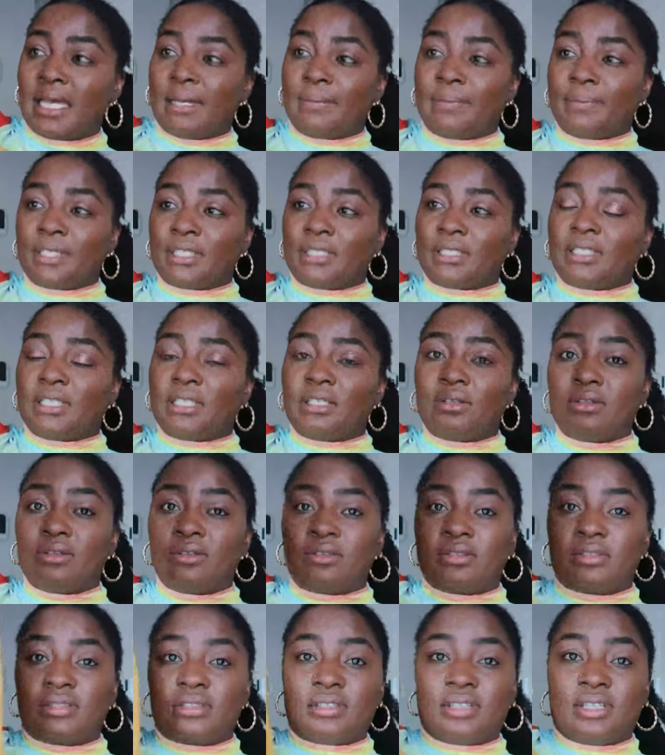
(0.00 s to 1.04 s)
But it
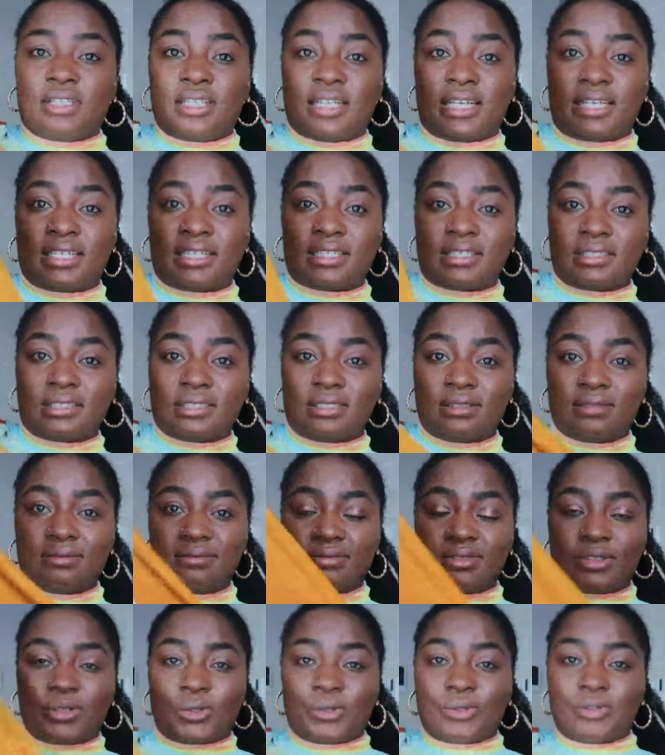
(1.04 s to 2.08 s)
looks like it's,
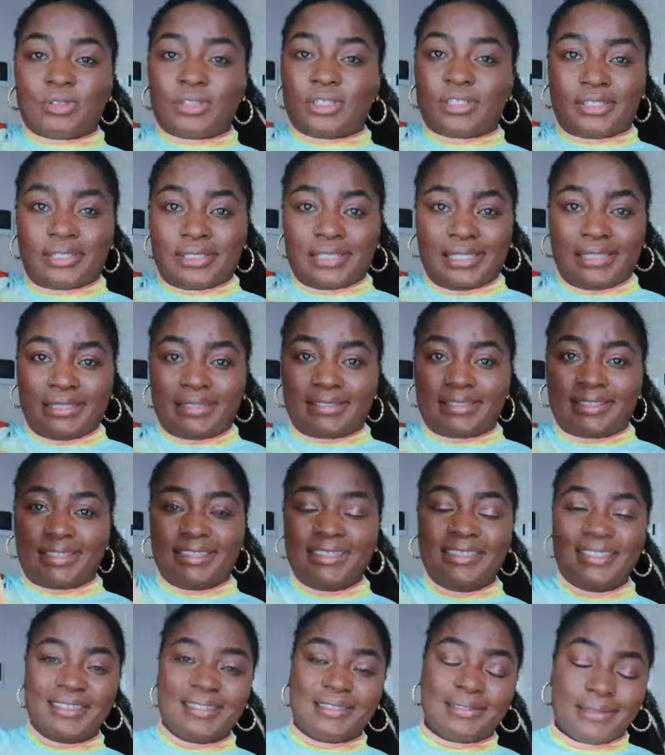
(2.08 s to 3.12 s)
so it's easy.
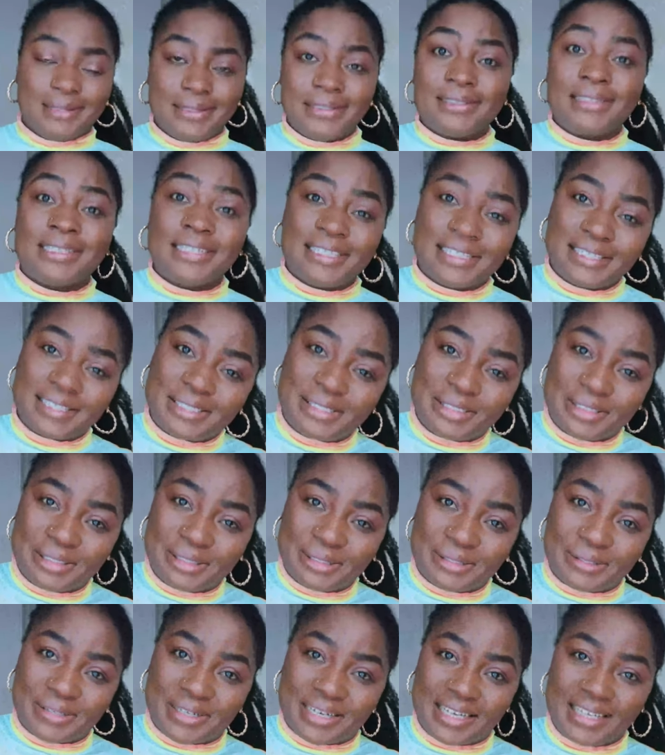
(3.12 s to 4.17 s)
It's easy to
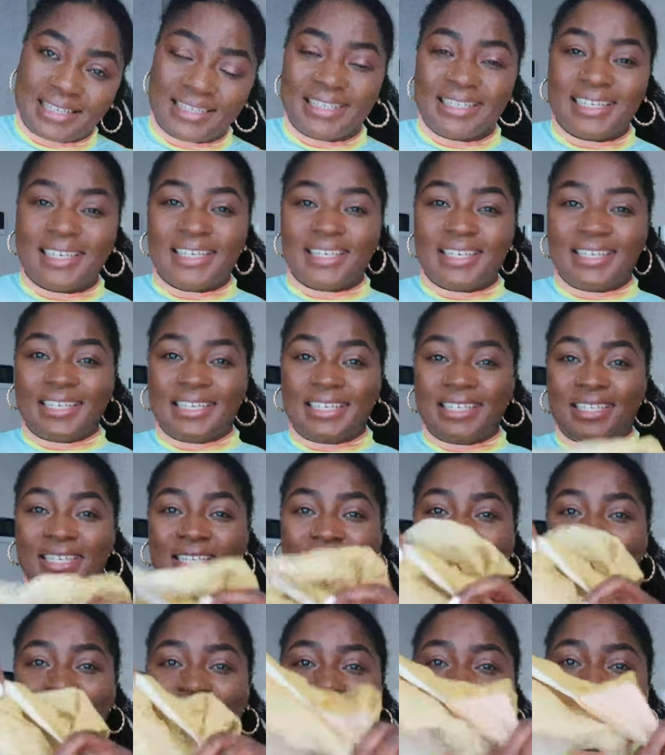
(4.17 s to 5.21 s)
know, right? You
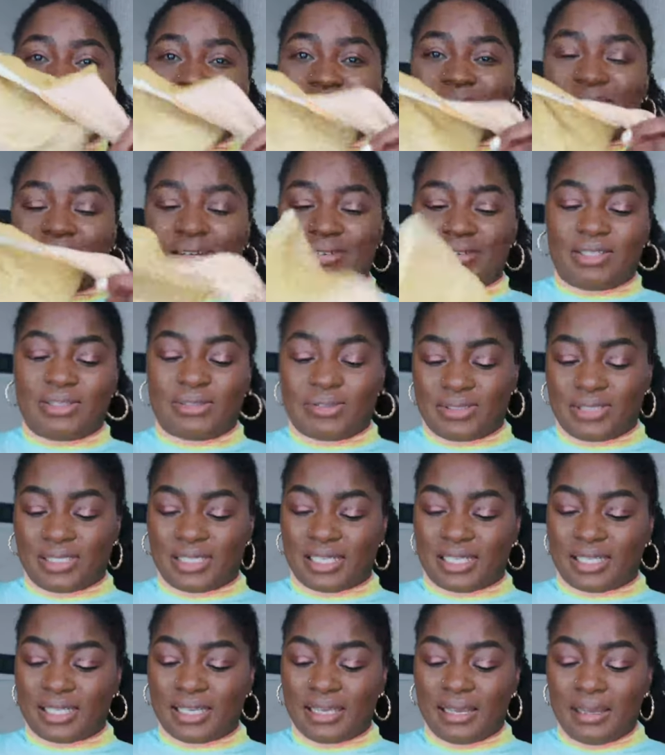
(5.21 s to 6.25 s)
can just know how it looks
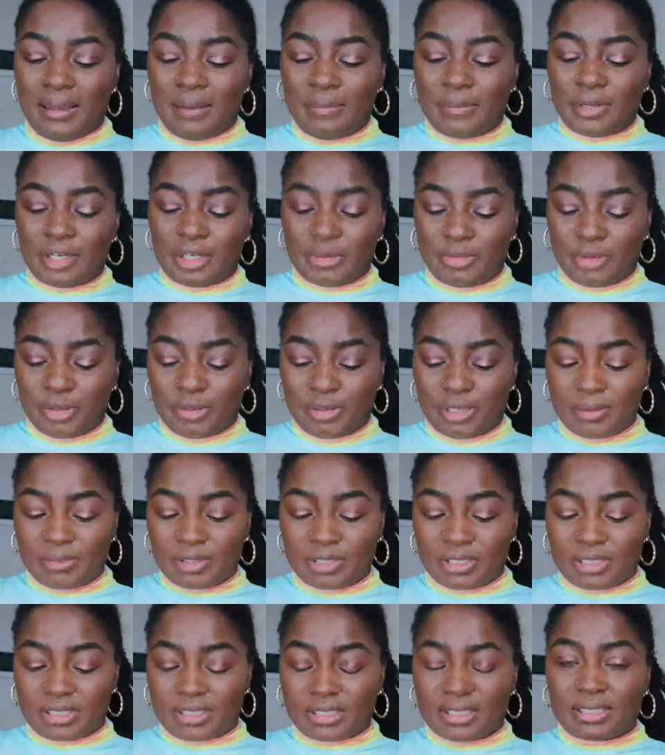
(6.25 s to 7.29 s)
like. But the problem
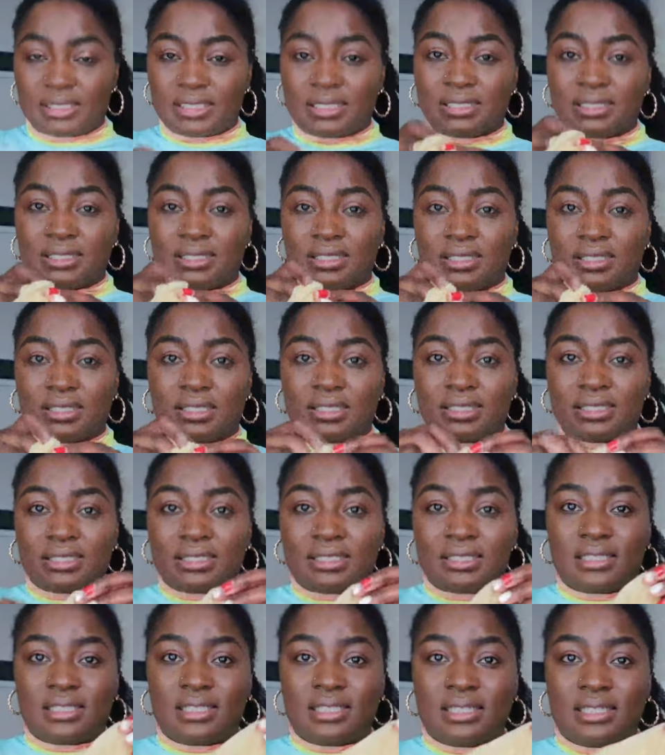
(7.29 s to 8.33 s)
is just this
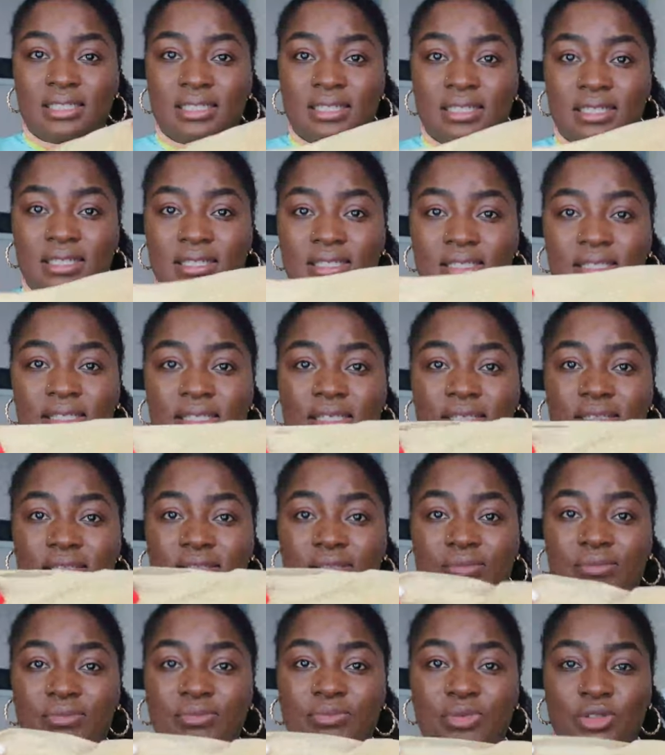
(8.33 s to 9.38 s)

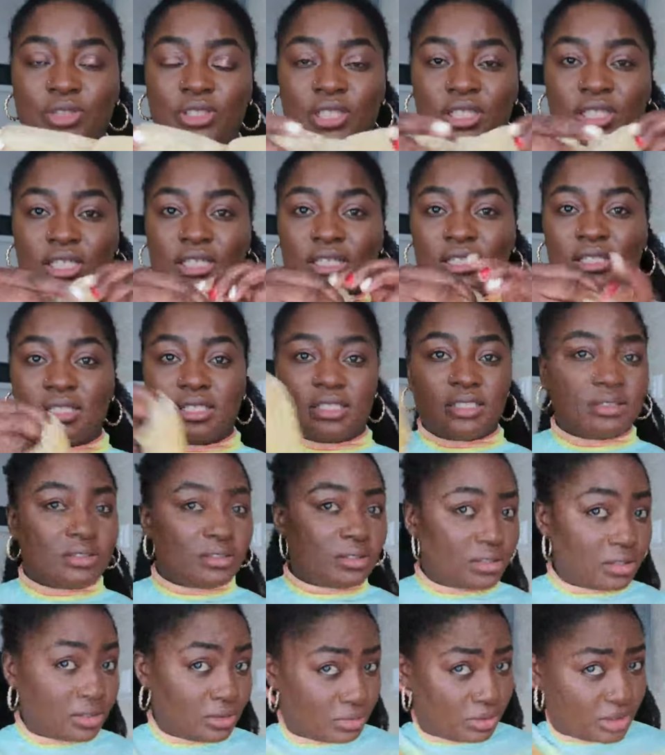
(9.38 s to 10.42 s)
putting in this
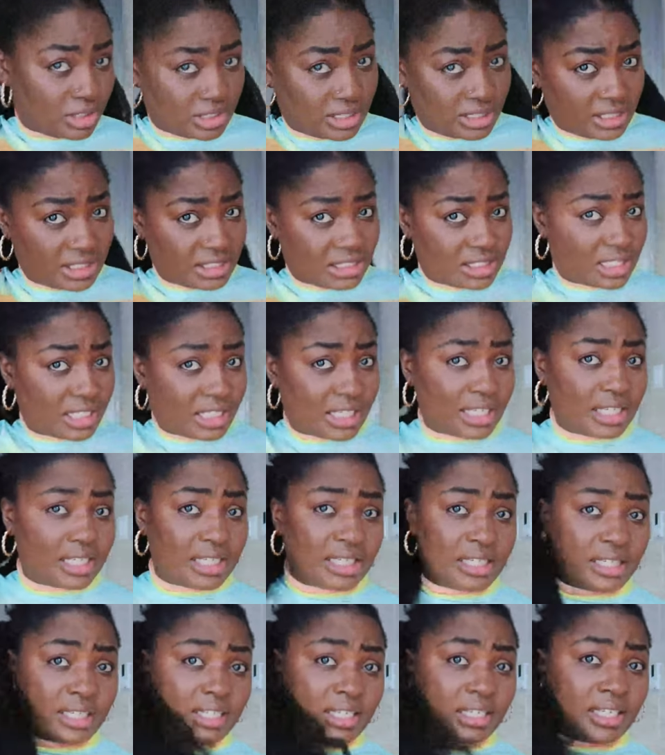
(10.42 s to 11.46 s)
on with this hair
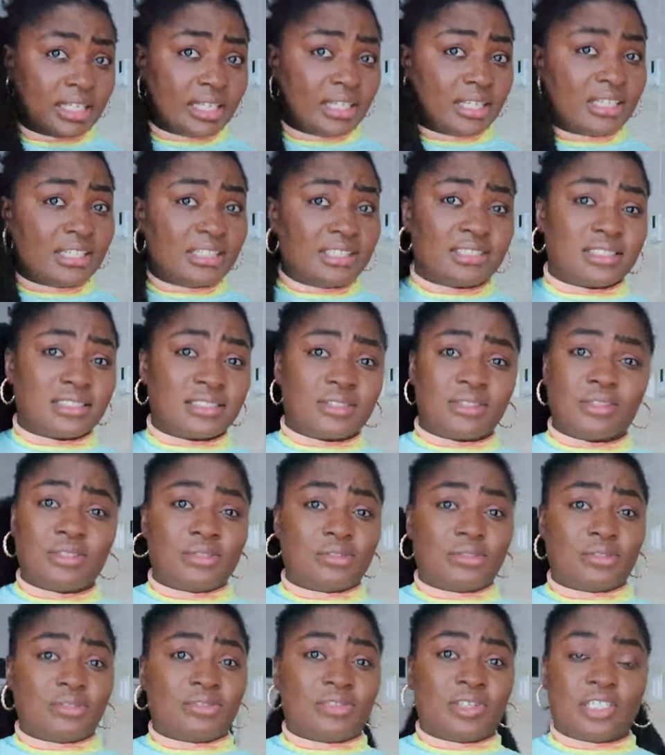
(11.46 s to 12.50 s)
is just going
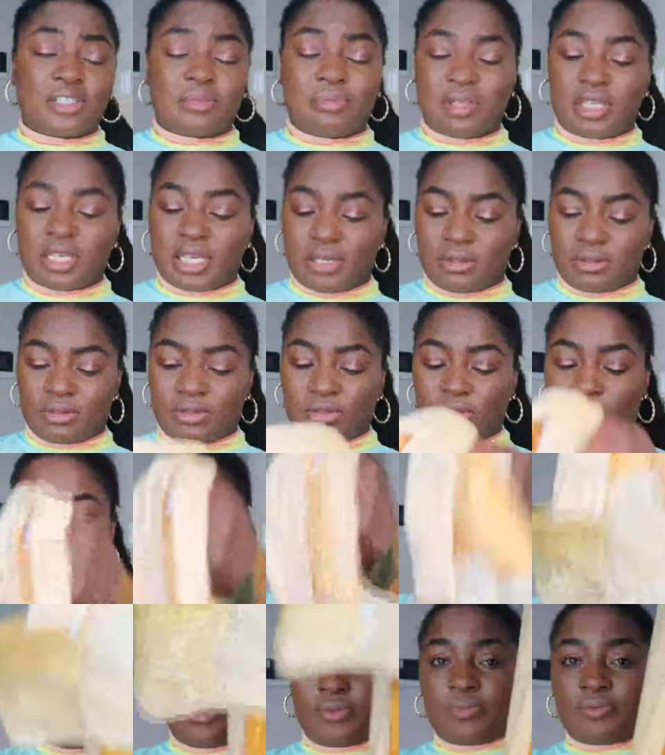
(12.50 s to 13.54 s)
to stress me out.
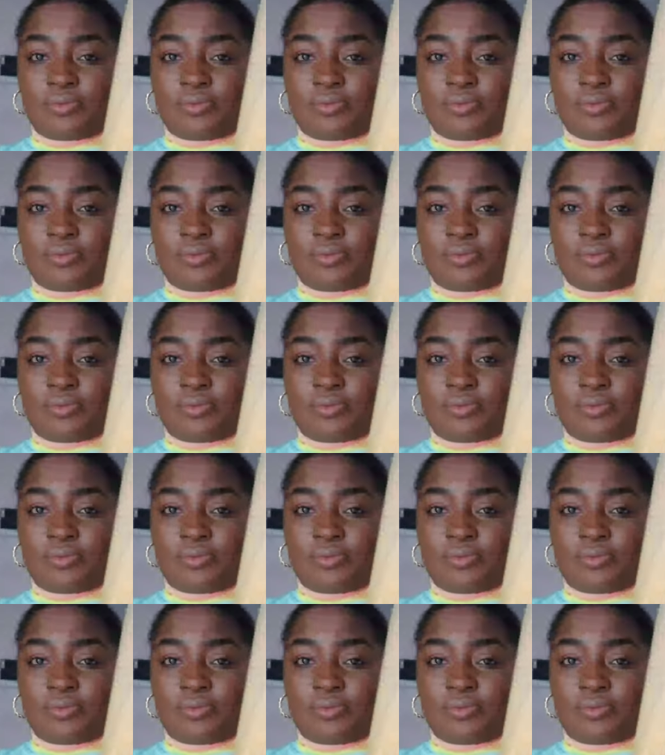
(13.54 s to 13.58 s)
So,